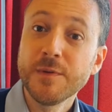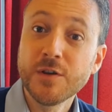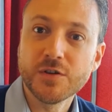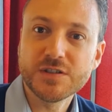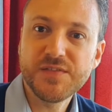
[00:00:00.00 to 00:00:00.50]

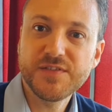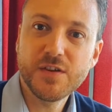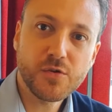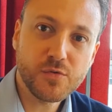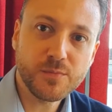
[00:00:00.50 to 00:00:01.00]
because if
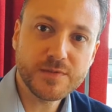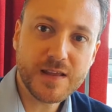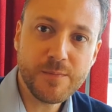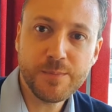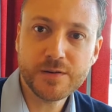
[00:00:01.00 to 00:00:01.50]
your room
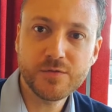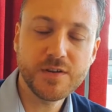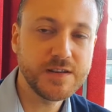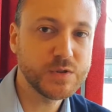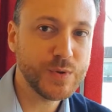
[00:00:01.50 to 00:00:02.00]

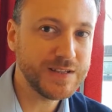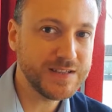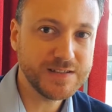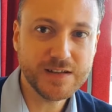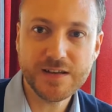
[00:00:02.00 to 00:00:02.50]
temperature is
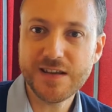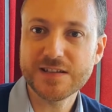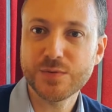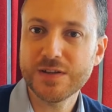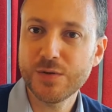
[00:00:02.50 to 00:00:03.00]
20
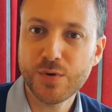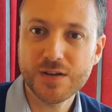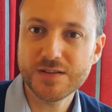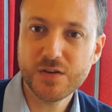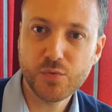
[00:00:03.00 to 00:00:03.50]
degrees,
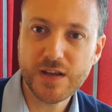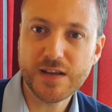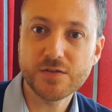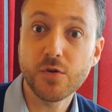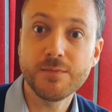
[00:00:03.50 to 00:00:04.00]
21
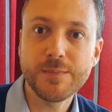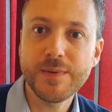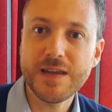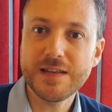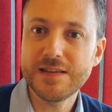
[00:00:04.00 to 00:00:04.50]
degrees, or
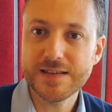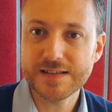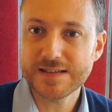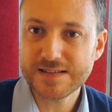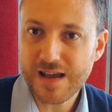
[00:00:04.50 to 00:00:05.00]
maybe it
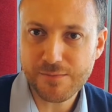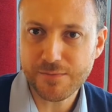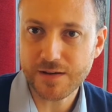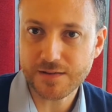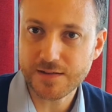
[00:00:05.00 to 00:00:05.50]
is
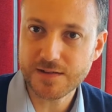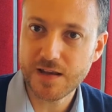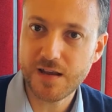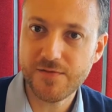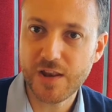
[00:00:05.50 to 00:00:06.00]
summer, it is
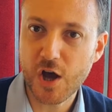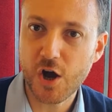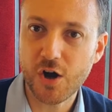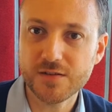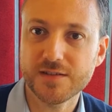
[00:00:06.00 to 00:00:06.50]
even
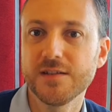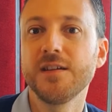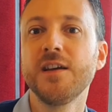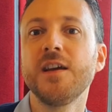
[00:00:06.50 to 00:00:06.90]
hotter,